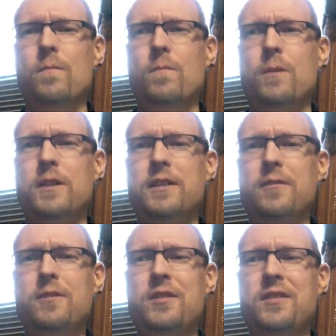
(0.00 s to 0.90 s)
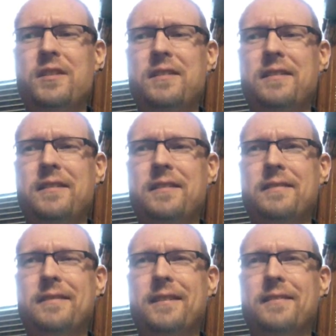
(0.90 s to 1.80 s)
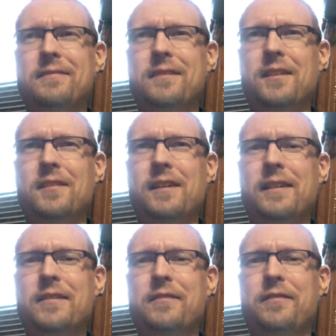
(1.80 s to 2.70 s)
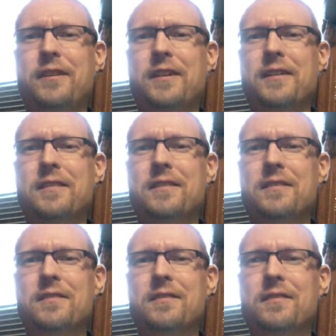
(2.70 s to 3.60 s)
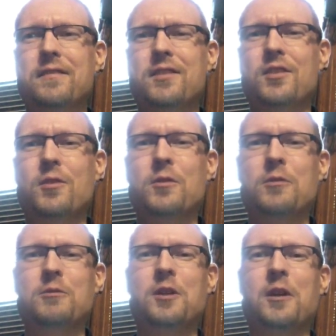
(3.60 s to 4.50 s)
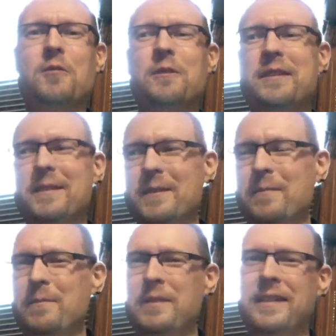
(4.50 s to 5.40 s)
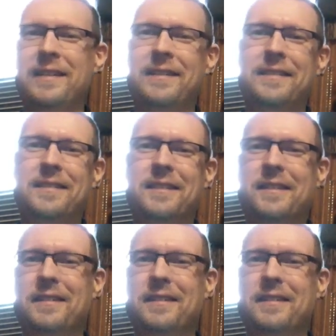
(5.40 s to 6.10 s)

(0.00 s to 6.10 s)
But there was a lot of social Darwinism, and